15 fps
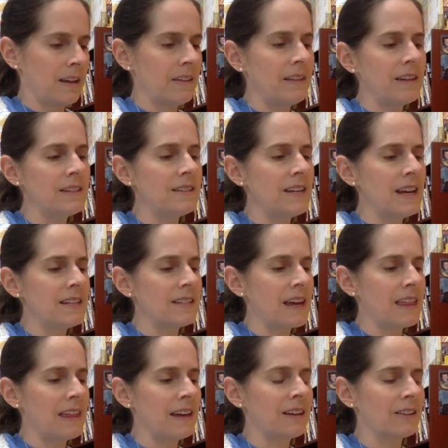These days, I
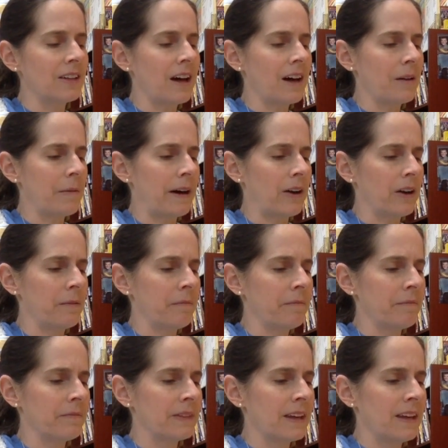think a lot about him.
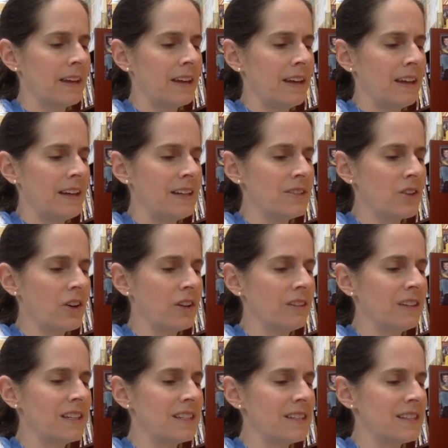He's on a
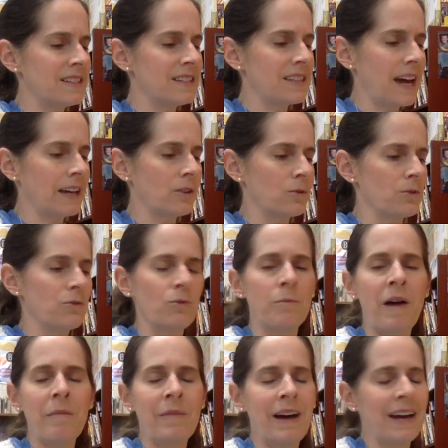list that cycles through
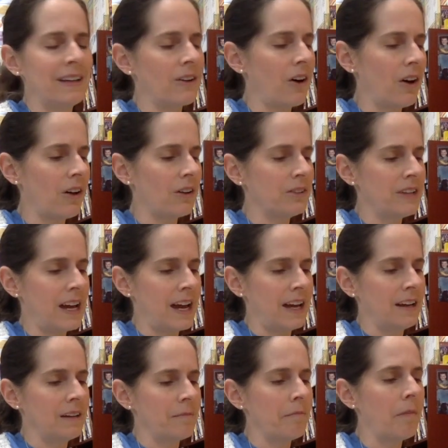my mind all
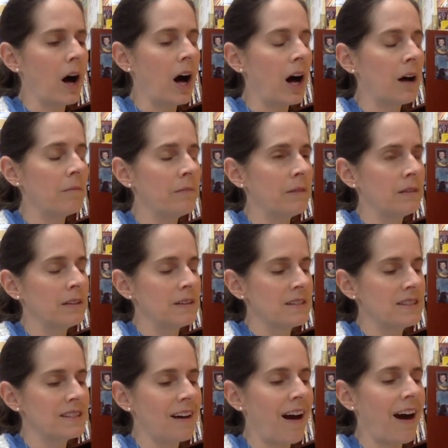day. Mom,
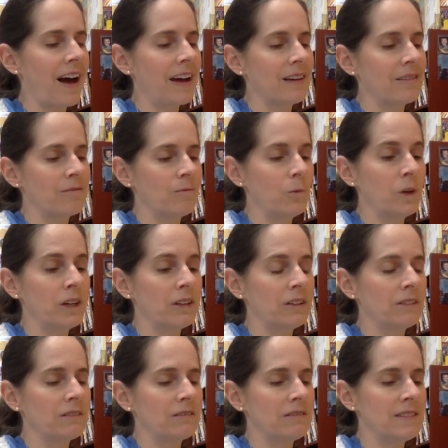Scott,
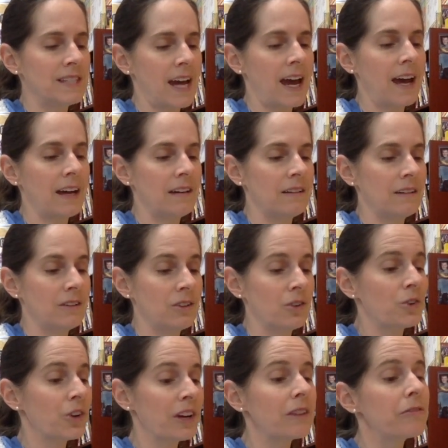Will, Dad,
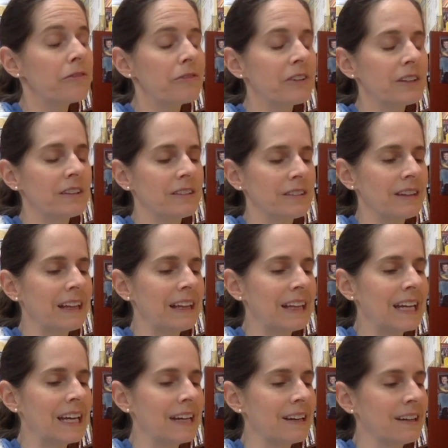Griff,
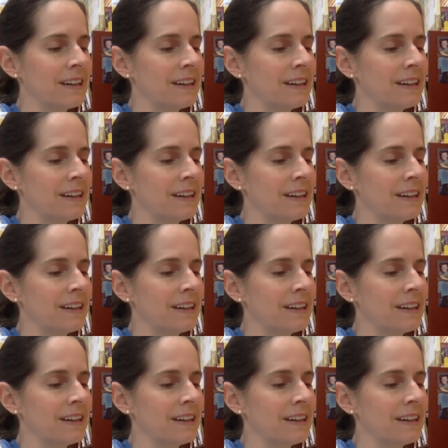Lily.